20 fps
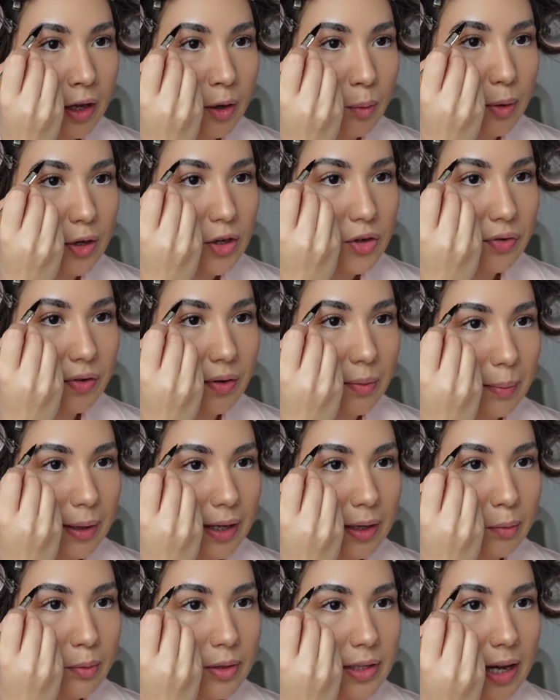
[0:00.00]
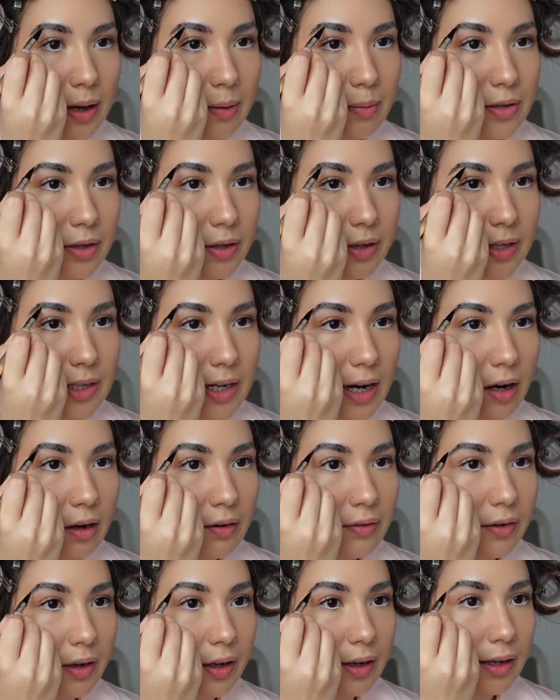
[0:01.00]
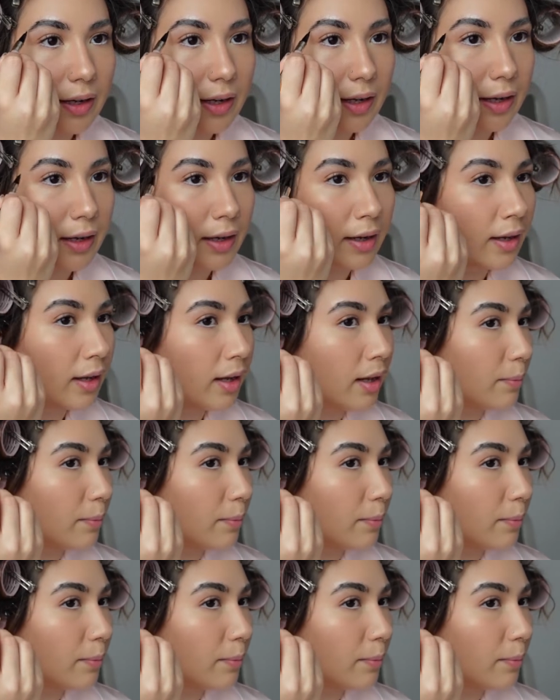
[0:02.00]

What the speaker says: which for me was absolutely terrifying